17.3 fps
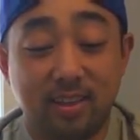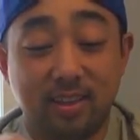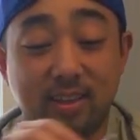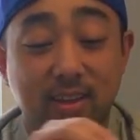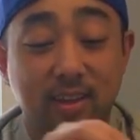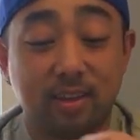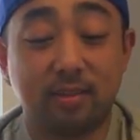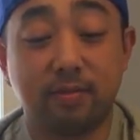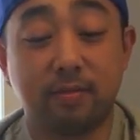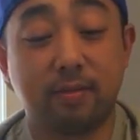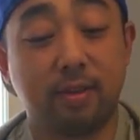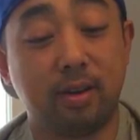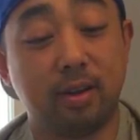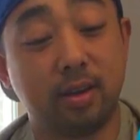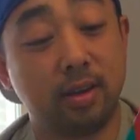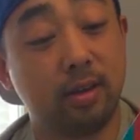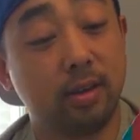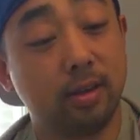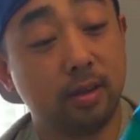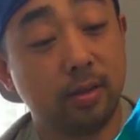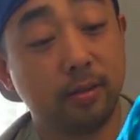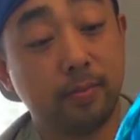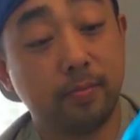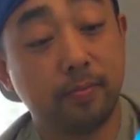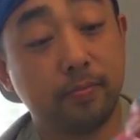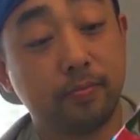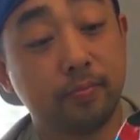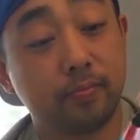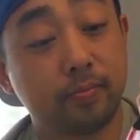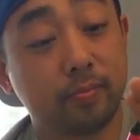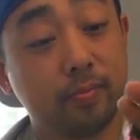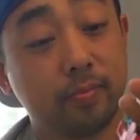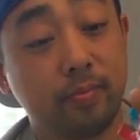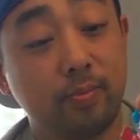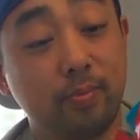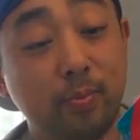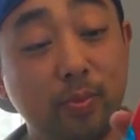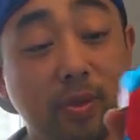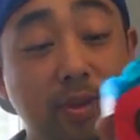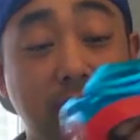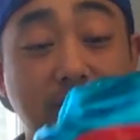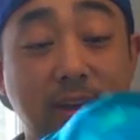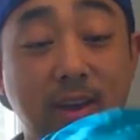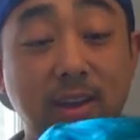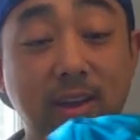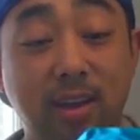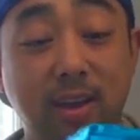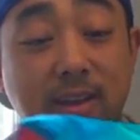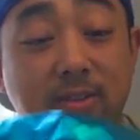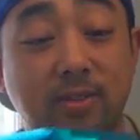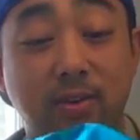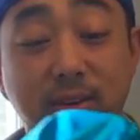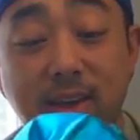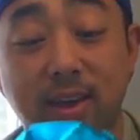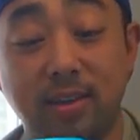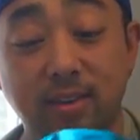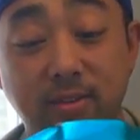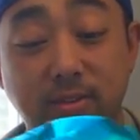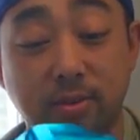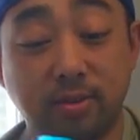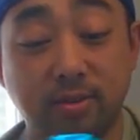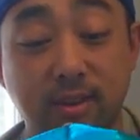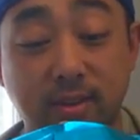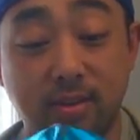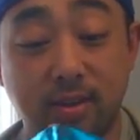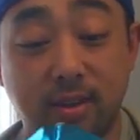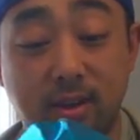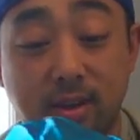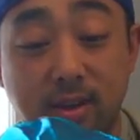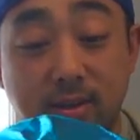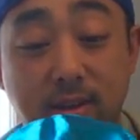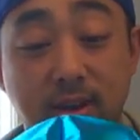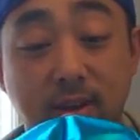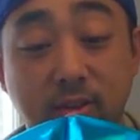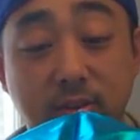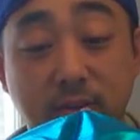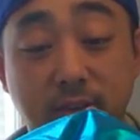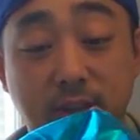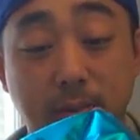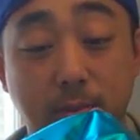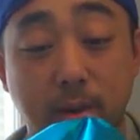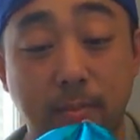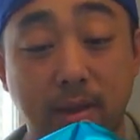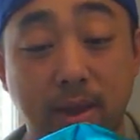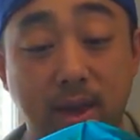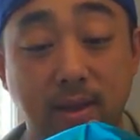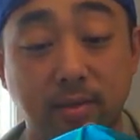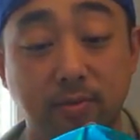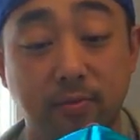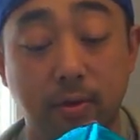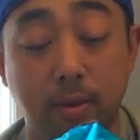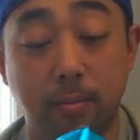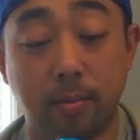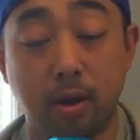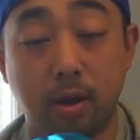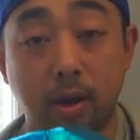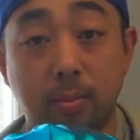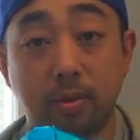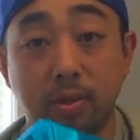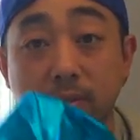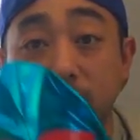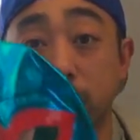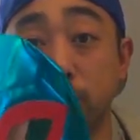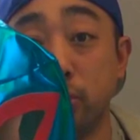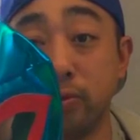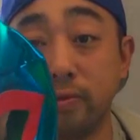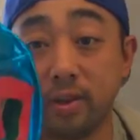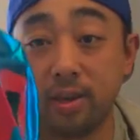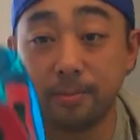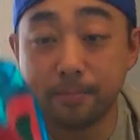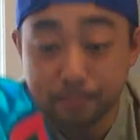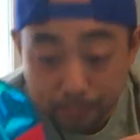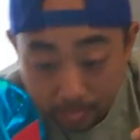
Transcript: That's funny. So, so yeah, this looks like the Nacho Libre mask from uh, I believe the movie.